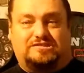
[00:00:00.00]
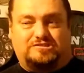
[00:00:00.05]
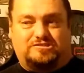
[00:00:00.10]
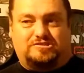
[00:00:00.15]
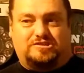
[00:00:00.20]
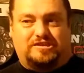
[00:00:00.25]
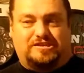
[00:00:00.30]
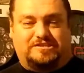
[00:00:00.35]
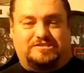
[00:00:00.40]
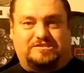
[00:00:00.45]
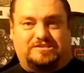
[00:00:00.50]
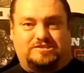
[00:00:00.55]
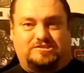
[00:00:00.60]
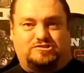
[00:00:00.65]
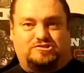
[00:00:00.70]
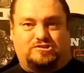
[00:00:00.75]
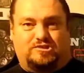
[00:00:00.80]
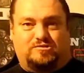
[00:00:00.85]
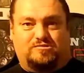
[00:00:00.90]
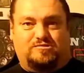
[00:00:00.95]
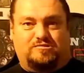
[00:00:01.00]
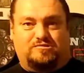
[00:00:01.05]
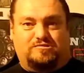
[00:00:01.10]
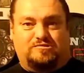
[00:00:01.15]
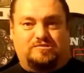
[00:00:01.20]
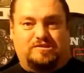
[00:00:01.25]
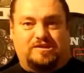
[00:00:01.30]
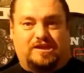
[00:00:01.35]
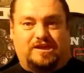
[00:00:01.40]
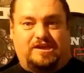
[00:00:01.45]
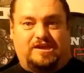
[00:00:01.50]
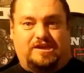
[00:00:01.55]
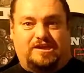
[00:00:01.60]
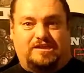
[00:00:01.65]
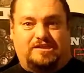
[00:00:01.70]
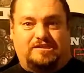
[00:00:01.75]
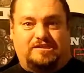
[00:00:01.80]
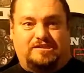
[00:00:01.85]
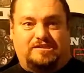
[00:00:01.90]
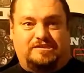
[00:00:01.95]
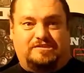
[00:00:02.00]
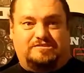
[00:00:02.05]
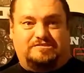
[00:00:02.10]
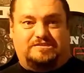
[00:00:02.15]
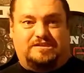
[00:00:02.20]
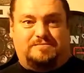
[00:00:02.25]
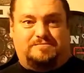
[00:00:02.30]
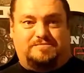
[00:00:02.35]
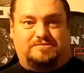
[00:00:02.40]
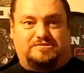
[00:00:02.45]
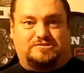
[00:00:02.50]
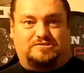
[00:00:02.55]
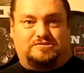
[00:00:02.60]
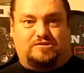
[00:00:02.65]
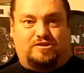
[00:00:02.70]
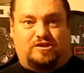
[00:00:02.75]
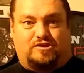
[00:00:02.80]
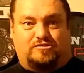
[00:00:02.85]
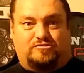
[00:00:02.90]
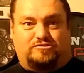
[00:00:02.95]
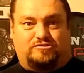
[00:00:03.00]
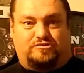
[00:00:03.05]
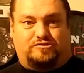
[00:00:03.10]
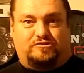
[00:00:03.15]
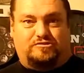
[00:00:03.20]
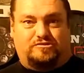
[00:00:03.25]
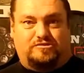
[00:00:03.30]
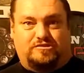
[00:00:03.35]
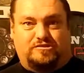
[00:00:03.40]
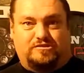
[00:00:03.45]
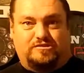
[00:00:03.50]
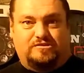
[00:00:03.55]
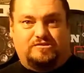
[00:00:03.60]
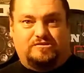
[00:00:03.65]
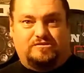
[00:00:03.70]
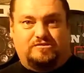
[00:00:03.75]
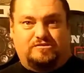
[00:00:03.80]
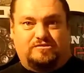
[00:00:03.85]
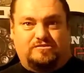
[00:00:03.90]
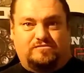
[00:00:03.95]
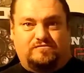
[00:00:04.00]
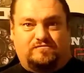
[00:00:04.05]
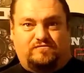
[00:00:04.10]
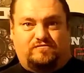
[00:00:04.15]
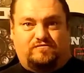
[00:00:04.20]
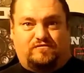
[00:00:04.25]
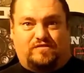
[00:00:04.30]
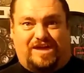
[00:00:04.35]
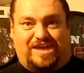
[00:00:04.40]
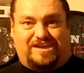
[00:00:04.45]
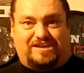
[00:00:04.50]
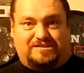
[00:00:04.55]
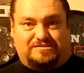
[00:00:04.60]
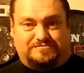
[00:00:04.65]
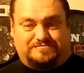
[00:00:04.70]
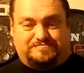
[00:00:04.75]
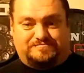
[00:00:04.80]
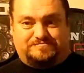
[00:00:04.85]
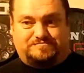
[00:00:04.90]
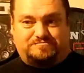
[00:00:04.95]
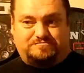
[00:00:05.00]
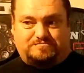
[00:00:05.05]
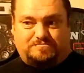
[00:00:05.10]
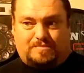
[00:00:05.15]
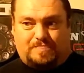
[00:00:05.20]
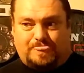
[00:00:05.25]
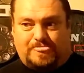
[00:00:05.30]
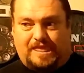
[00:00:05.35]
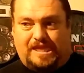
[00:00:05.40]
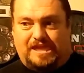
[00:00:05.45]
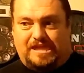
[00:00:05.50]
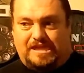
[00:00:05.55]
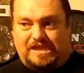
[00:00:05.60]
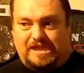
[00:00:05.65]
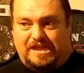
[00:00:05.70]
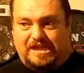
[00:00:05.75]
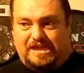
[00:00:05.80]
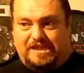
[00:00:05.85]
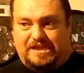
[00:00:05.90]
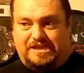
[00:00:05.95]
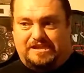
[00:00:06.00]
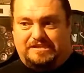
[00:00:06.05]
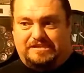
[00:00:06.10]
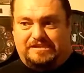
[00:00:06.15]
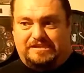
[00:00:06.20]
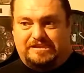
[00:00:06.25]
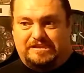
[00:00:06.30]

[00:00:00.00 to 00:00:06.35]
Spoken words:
like I said, the Joker, and his name is Arthur Fleck. And